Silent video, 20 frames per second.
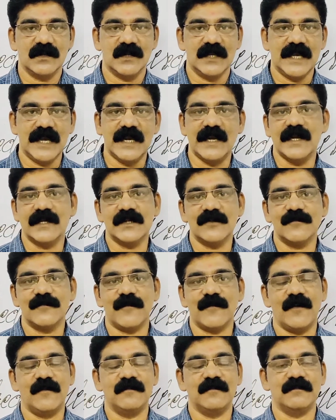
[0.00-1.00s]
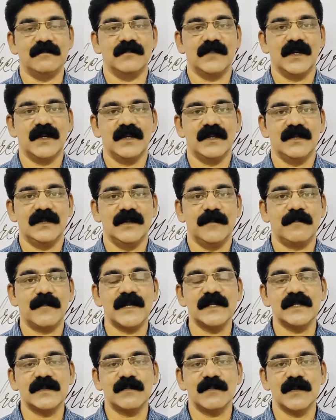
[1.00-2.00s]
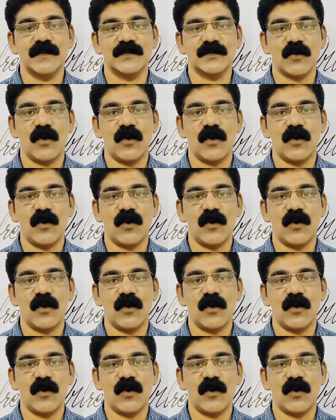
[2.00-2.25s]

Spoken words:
a letter from the principal's